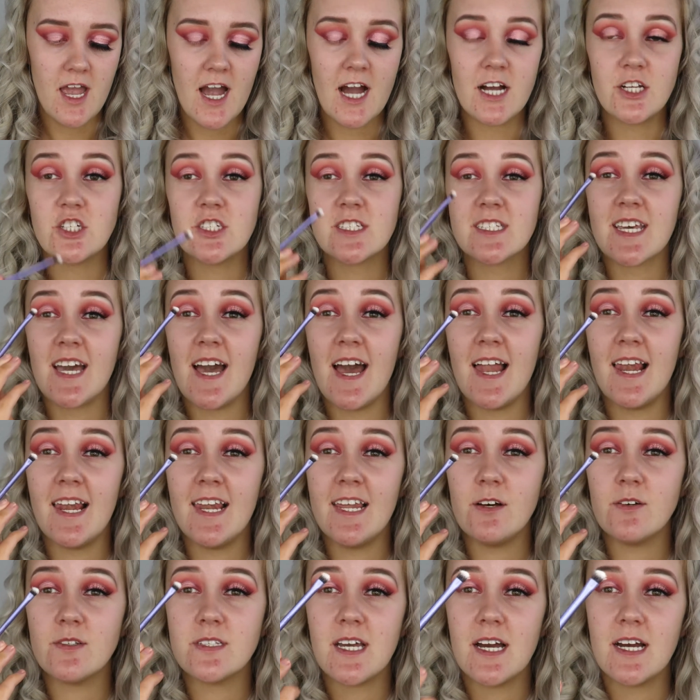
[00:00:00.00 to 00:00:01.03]
and just get a
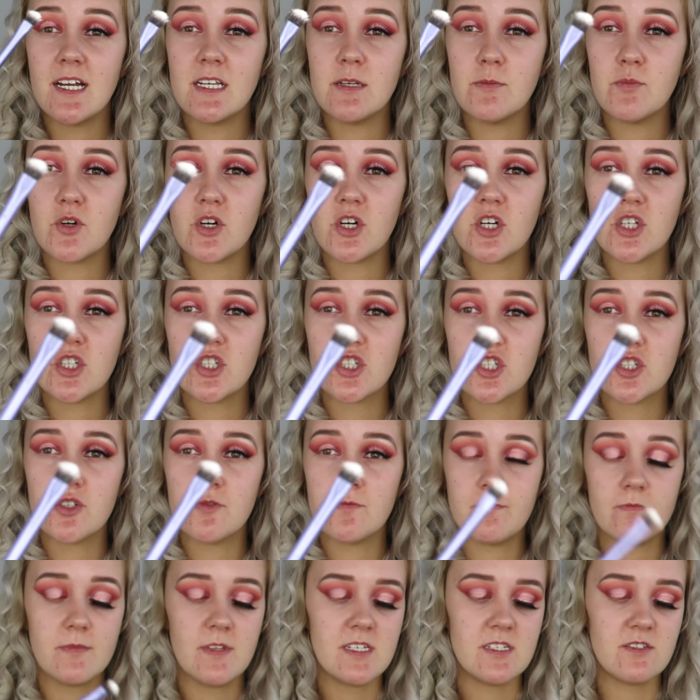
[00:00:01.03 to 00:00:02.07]
little tiny brush,
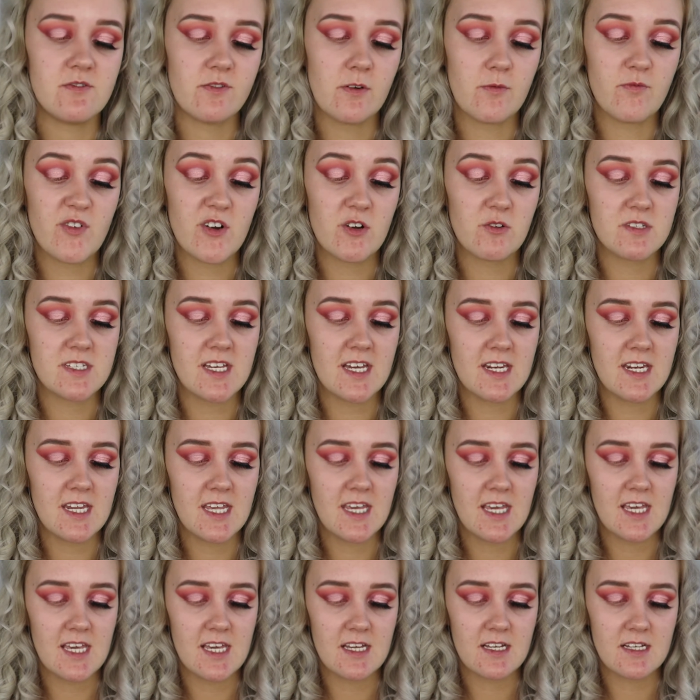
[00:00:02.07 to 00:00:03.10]
this is from Real
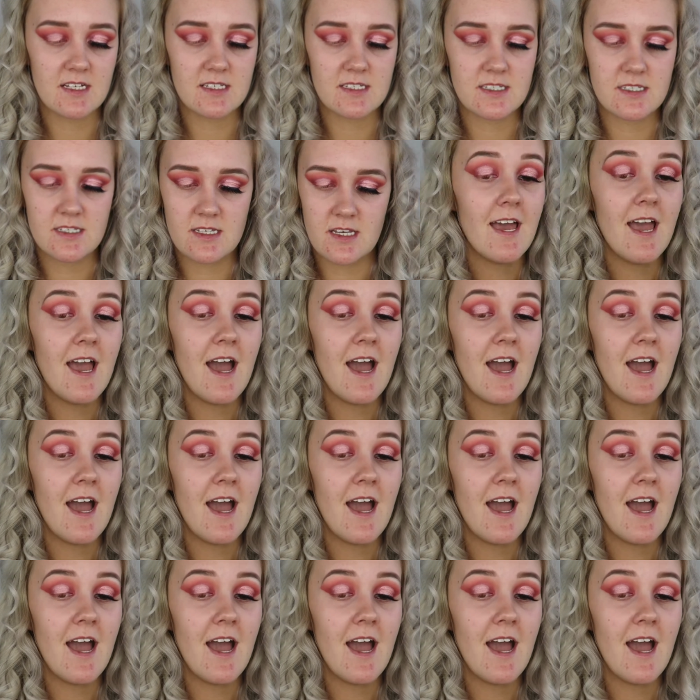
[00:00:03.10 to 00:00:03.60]
Techniques,